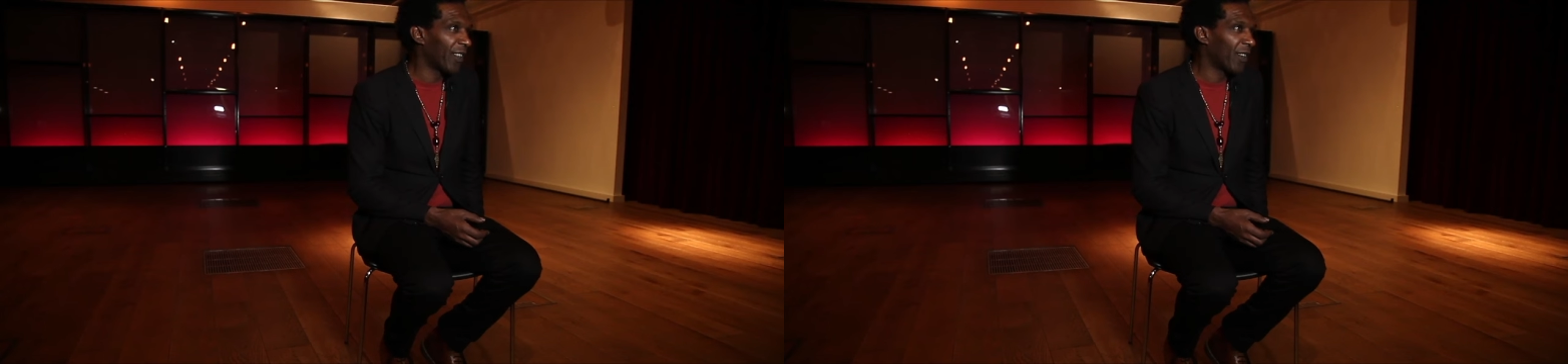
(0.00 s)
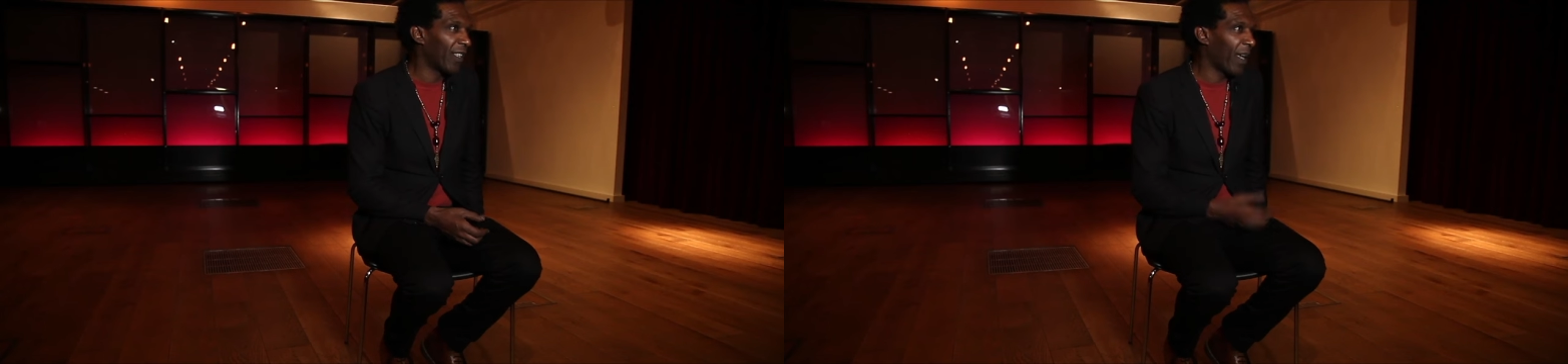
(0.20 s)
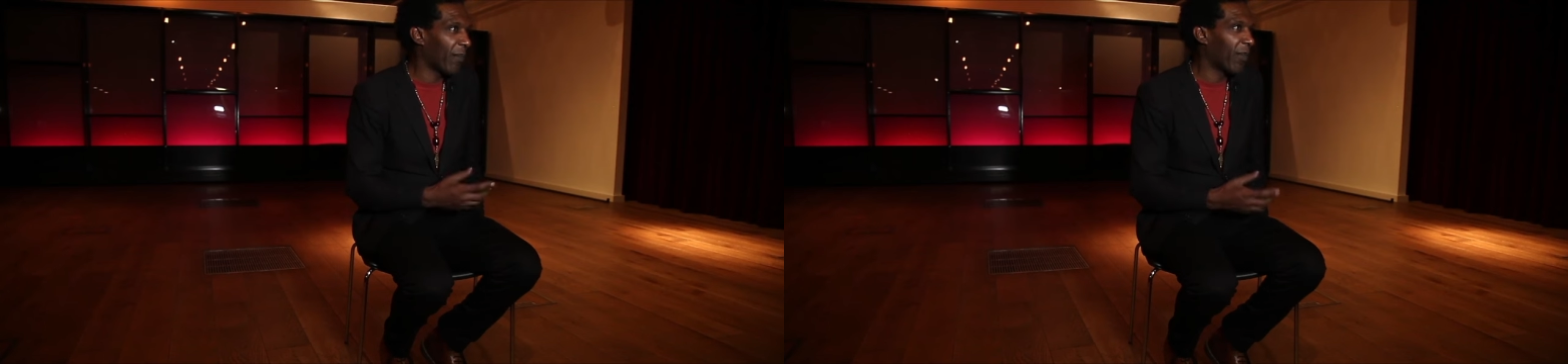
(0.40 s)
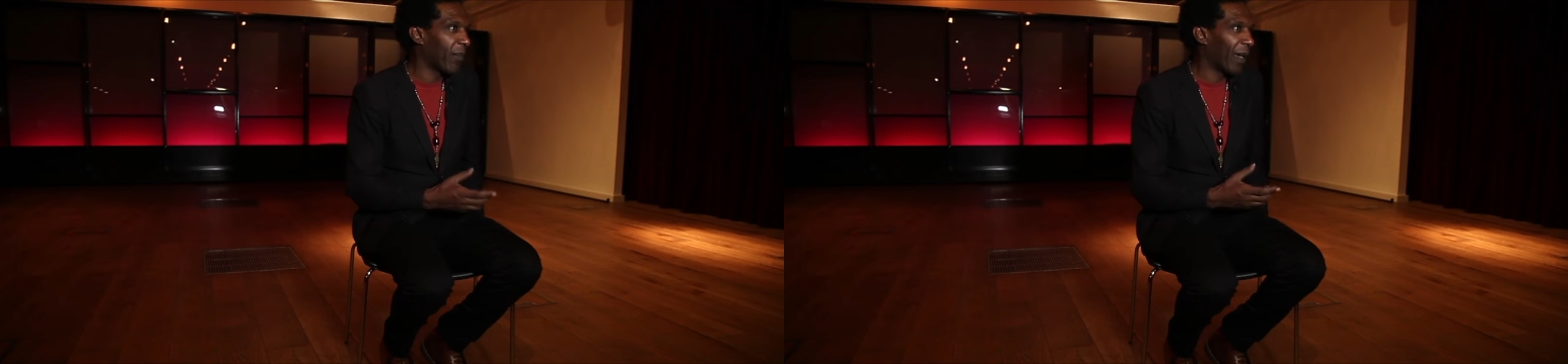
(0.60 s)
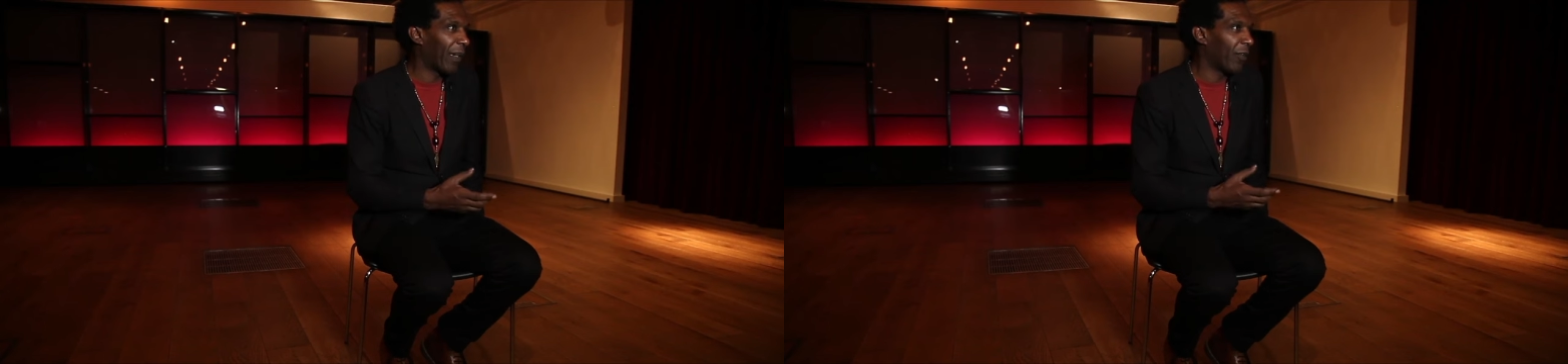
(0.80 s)
the depth and
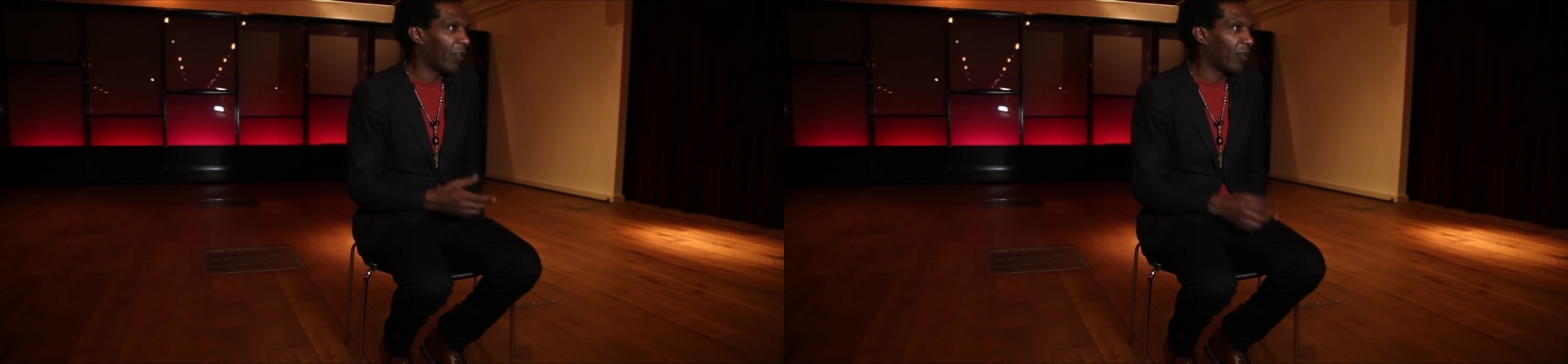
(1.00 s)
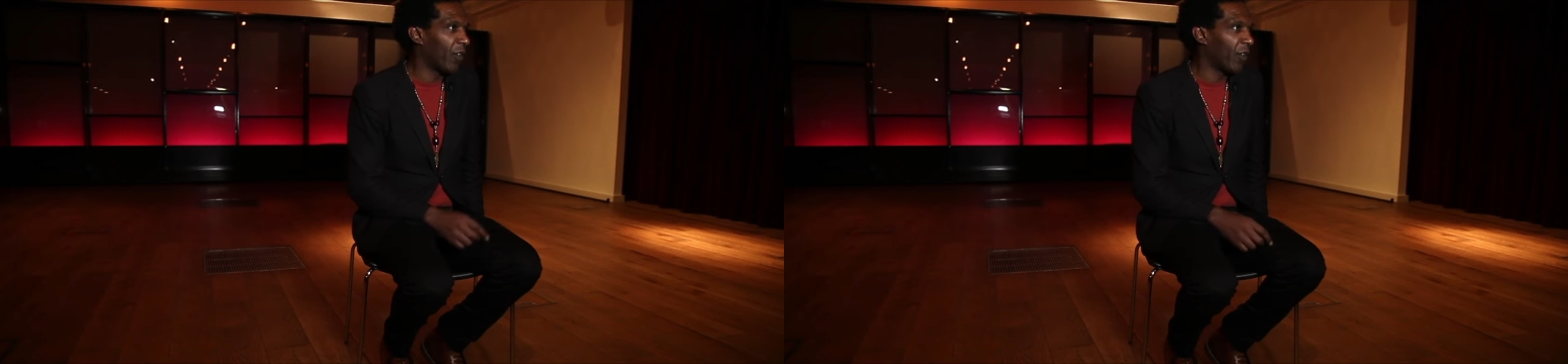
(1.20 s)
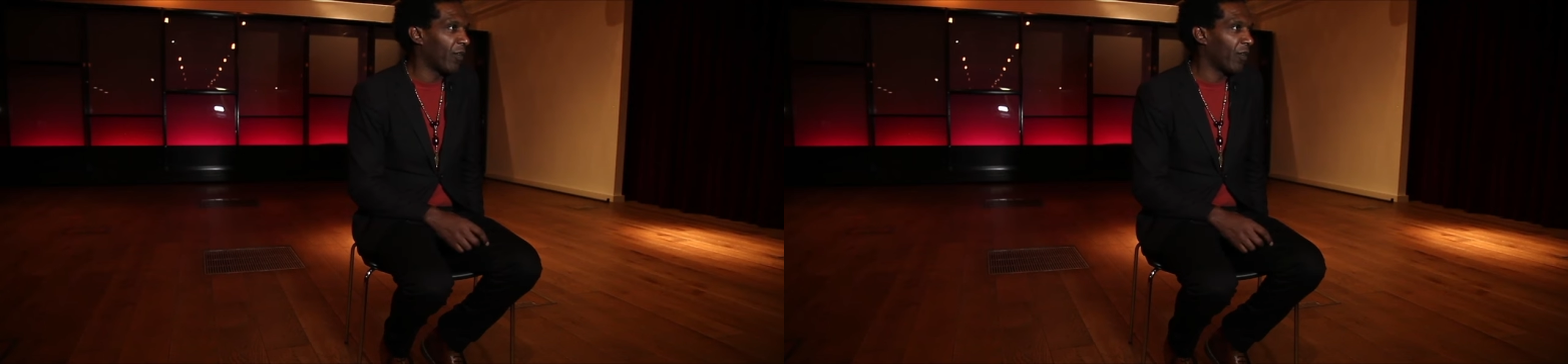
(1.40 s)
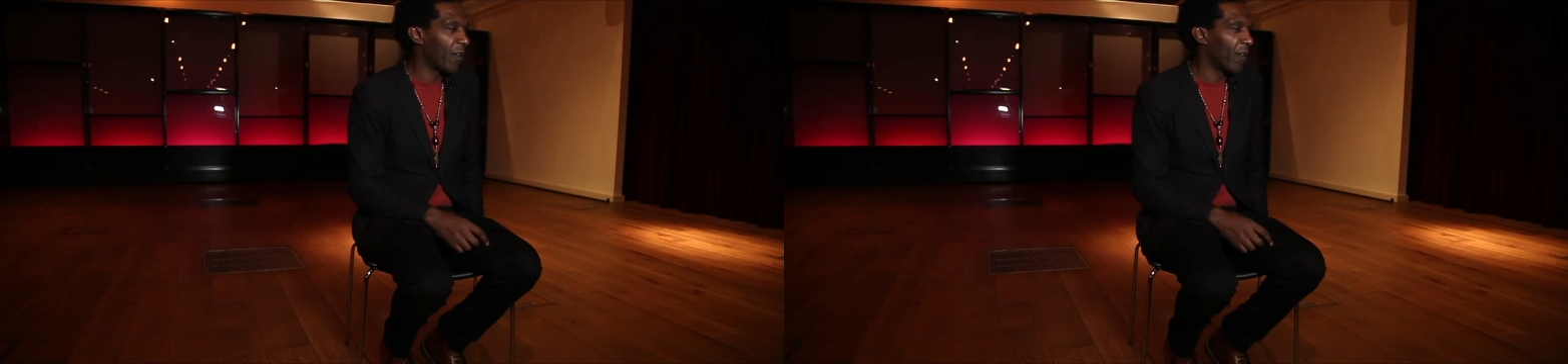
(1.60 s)
power of love.